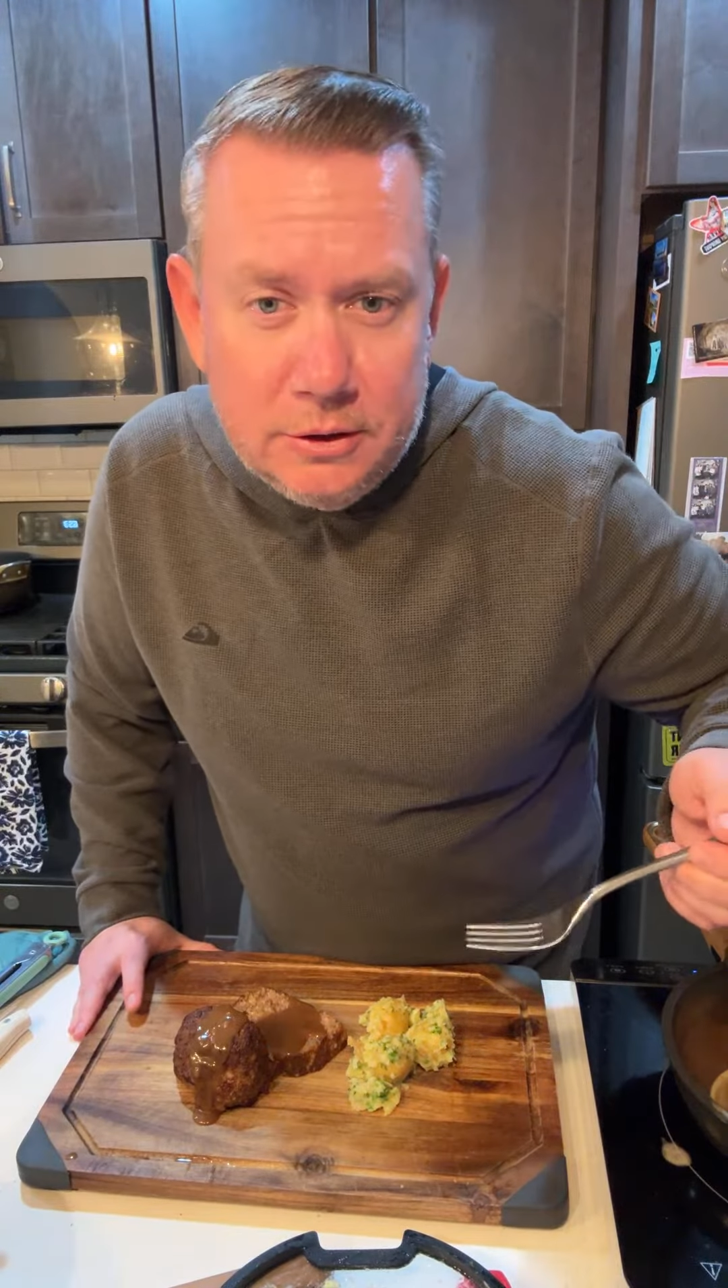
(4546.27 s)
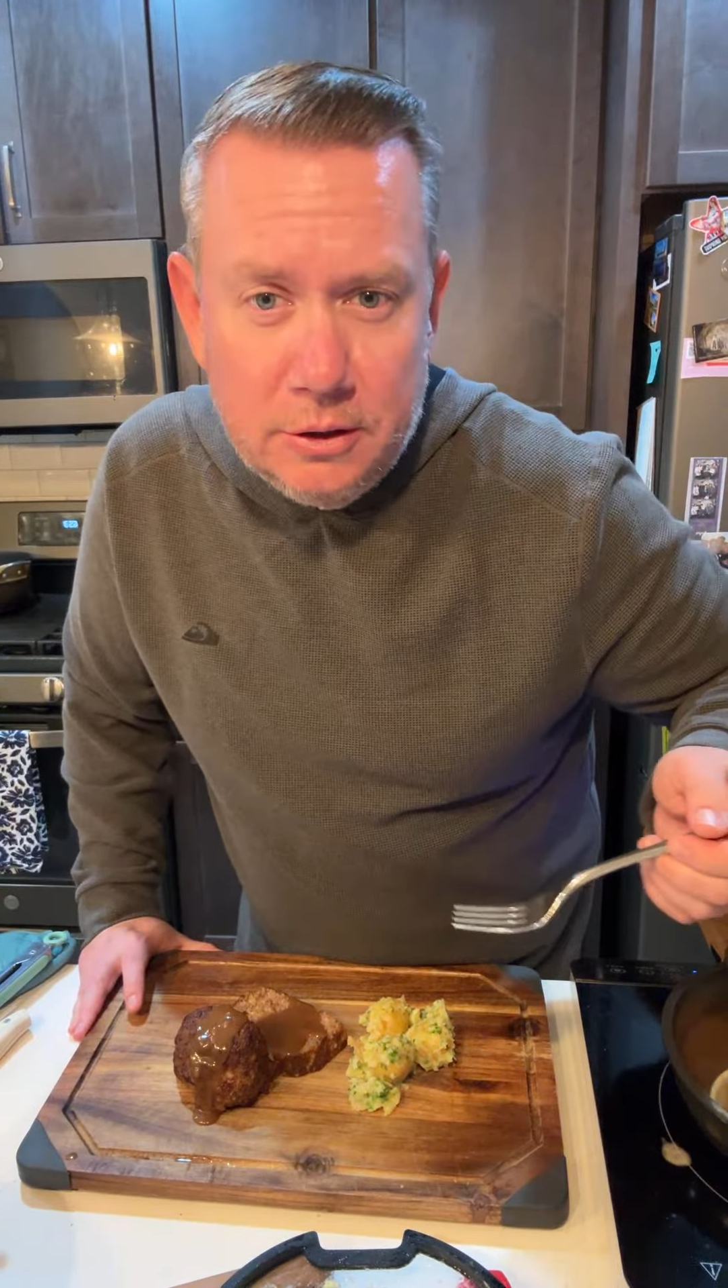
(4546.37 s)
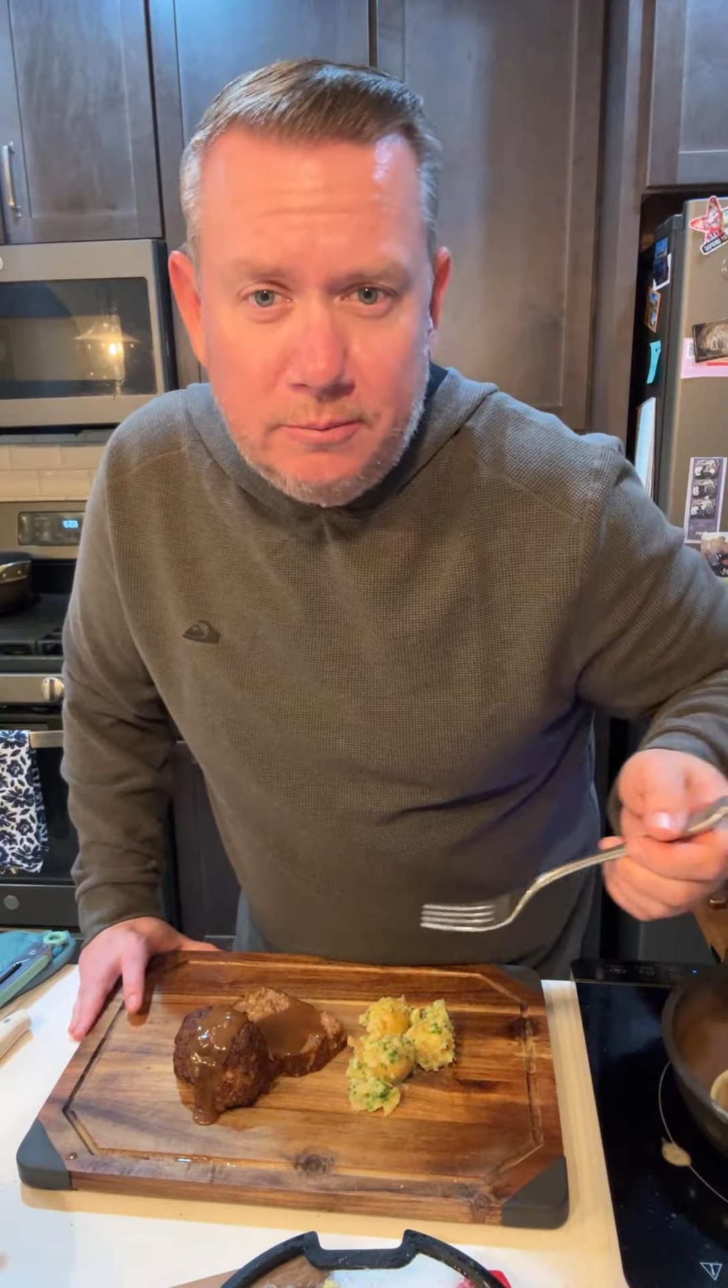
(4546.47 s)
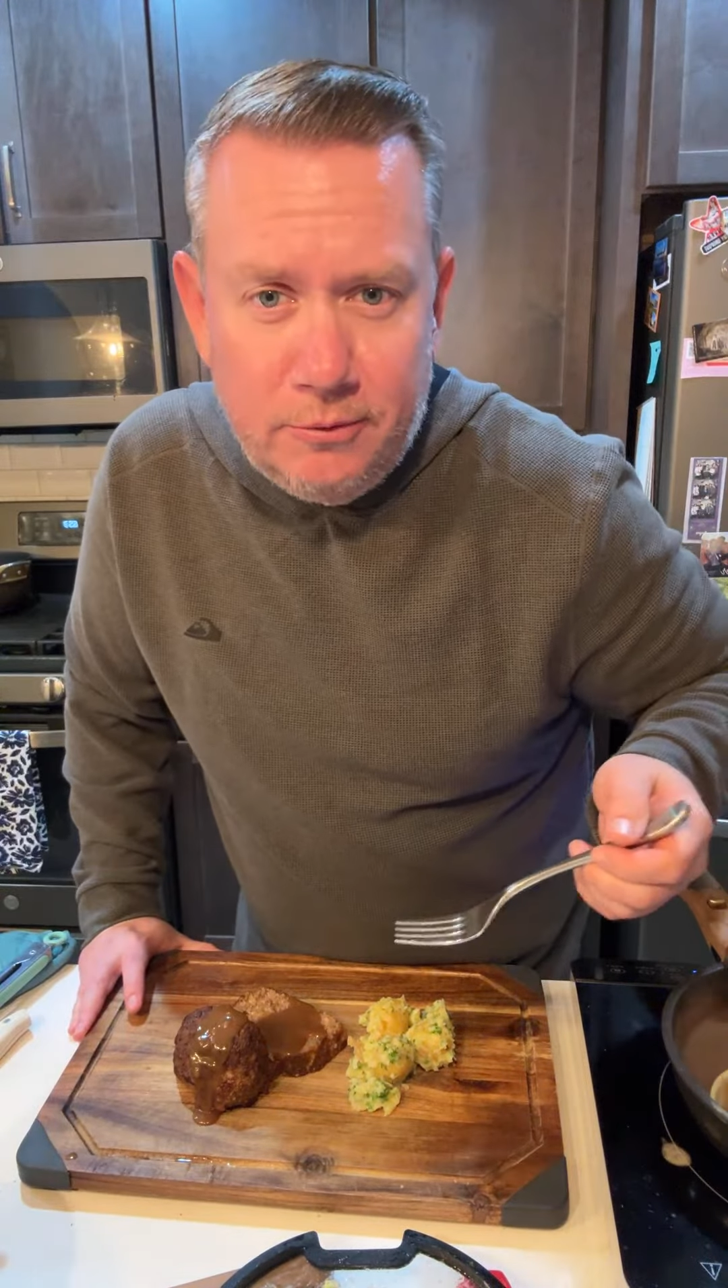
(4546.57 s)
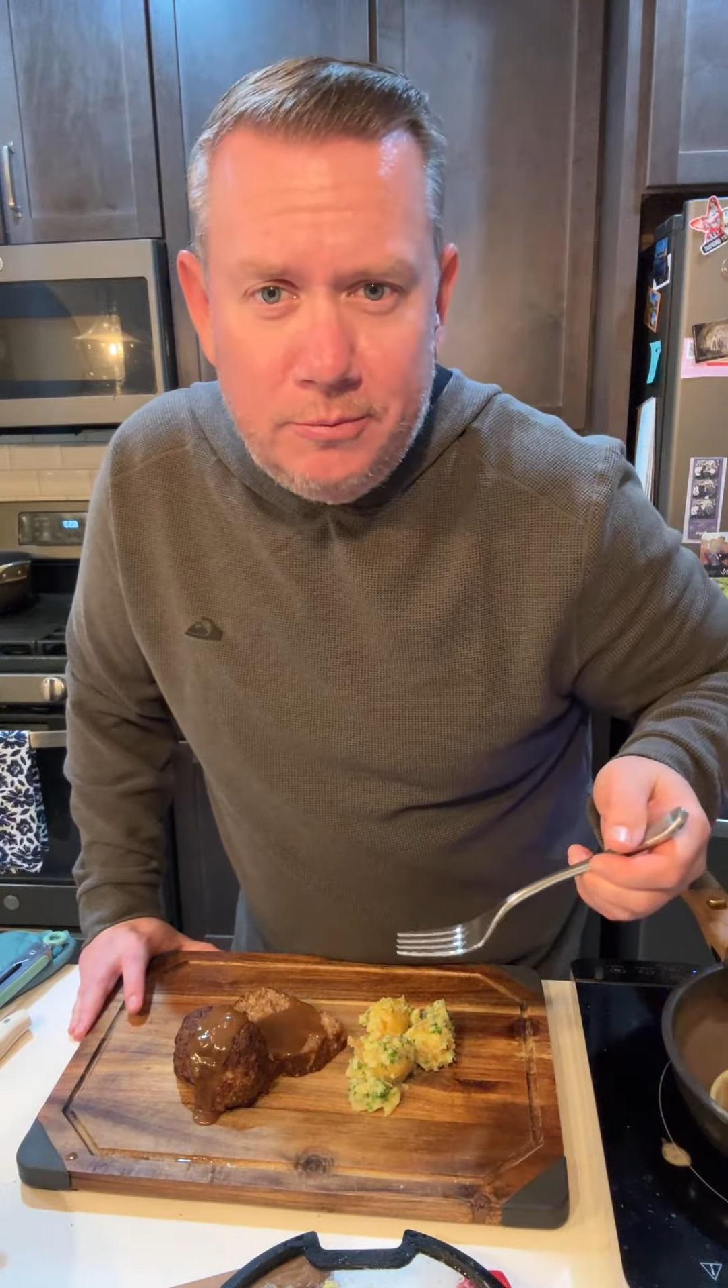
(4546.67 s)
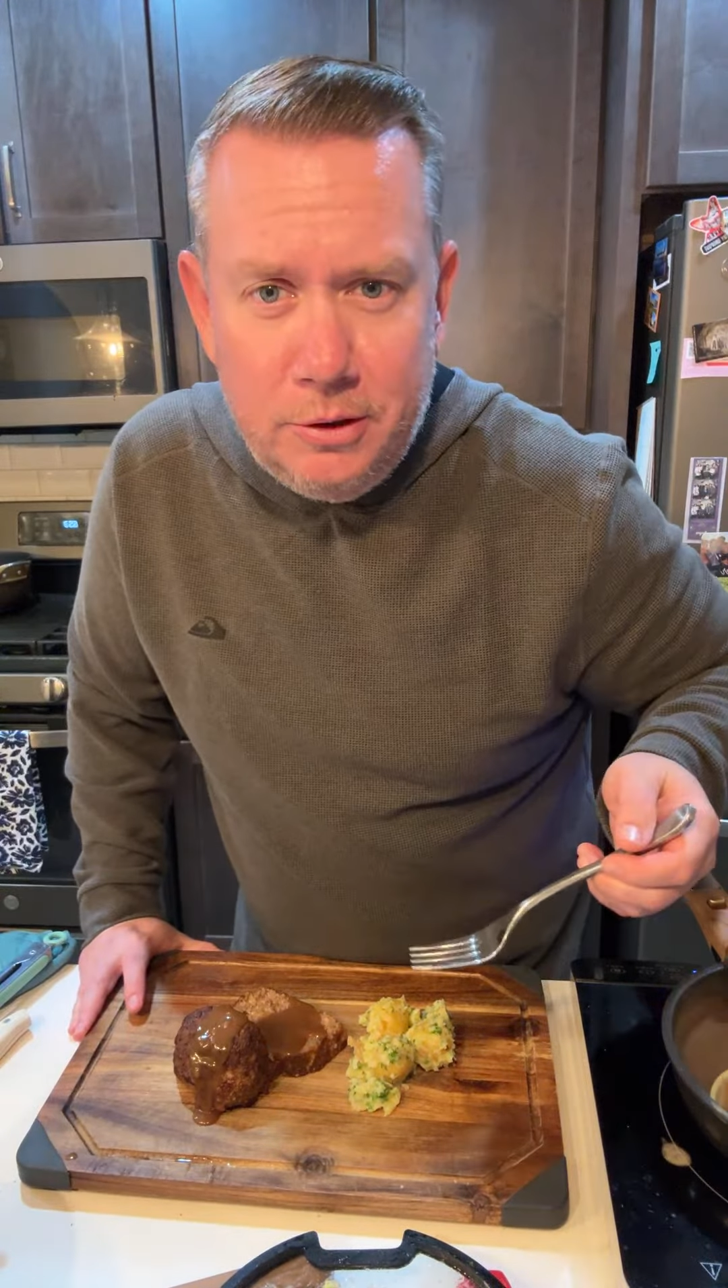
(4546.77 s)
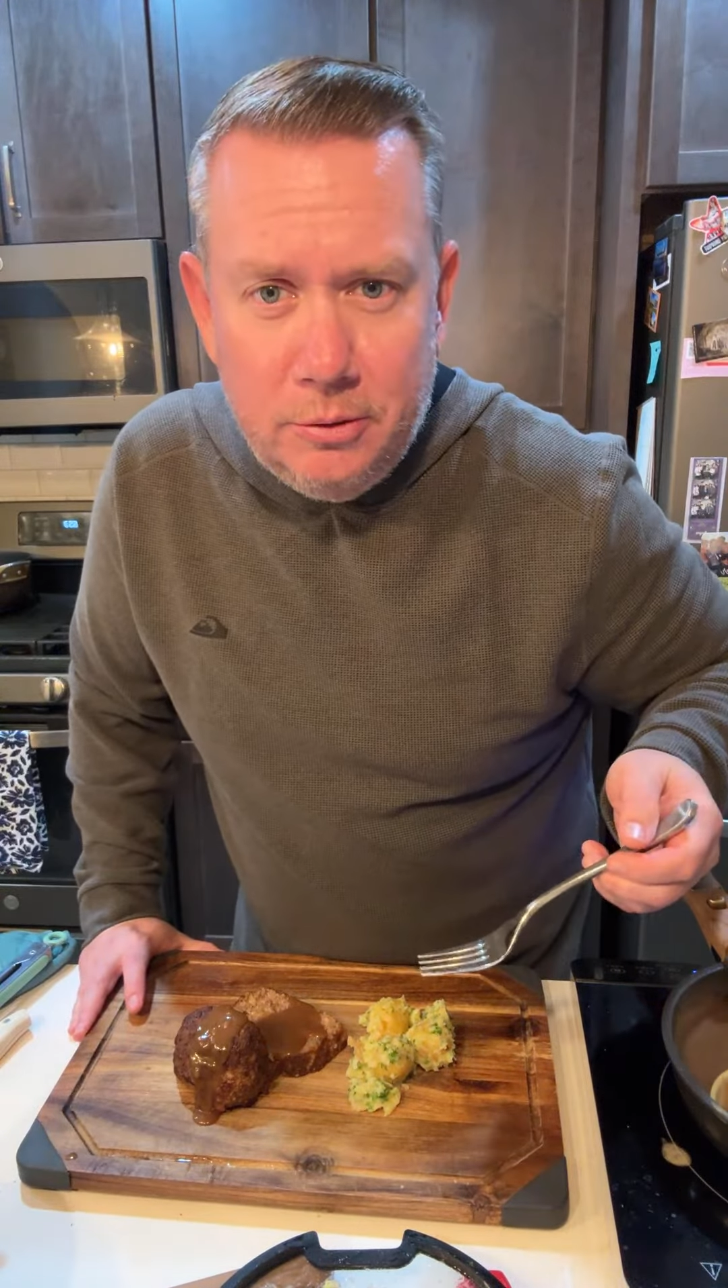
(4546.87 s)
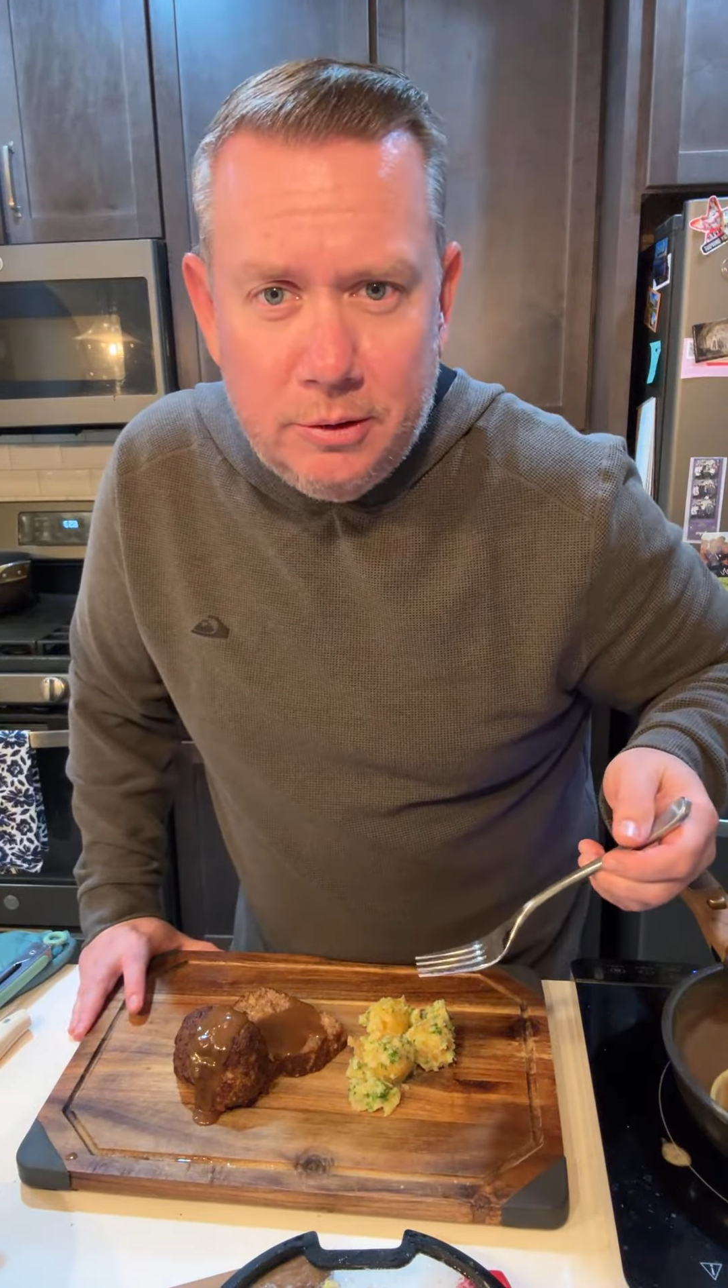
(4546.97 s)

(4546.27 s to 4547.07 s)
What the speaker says: so I'm familiar